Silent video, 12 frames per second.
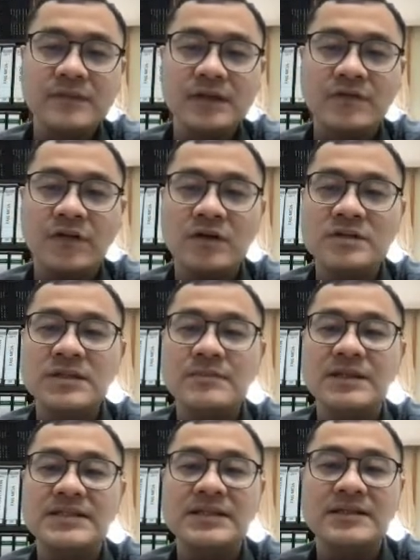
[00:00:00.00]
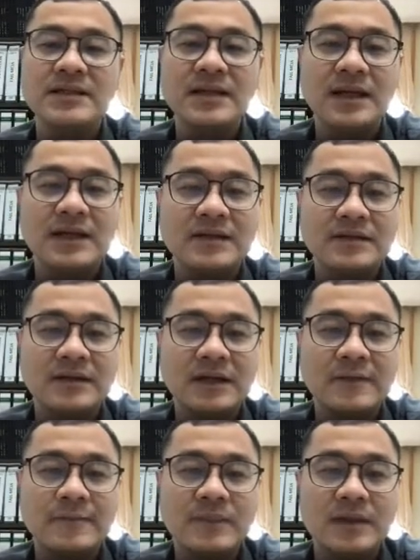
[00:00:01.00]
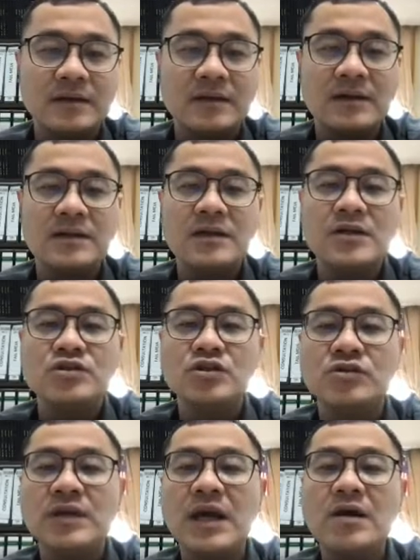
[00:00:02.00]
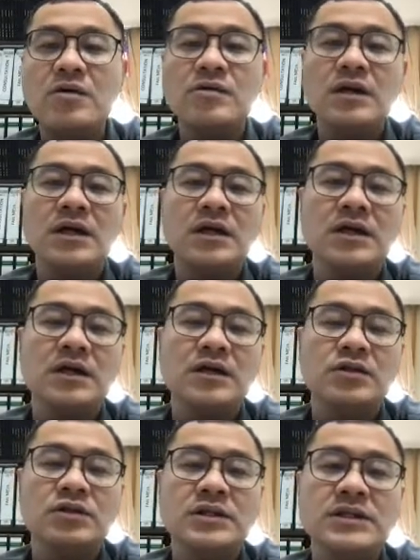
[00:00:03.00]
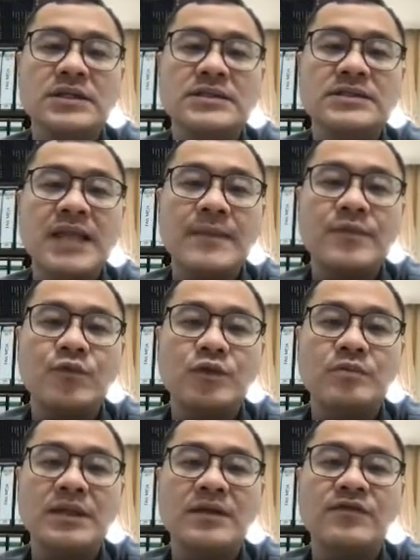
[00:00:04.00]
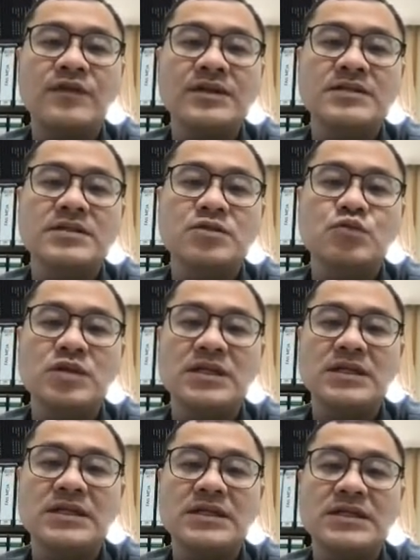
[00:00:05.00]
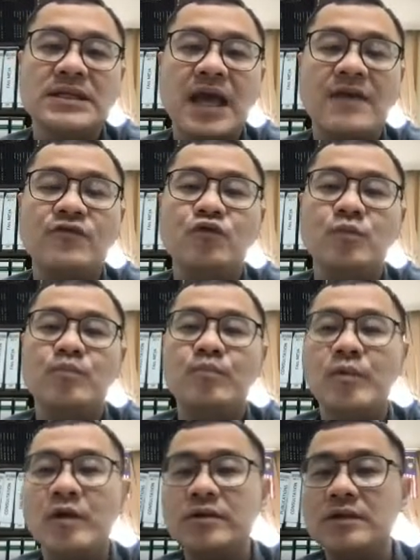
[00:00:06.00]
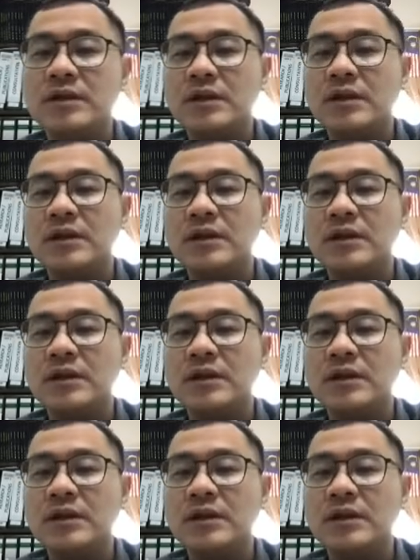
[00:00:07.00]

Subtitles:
for simplicity lah, right? Okay, so now the step would be, first we have to plot the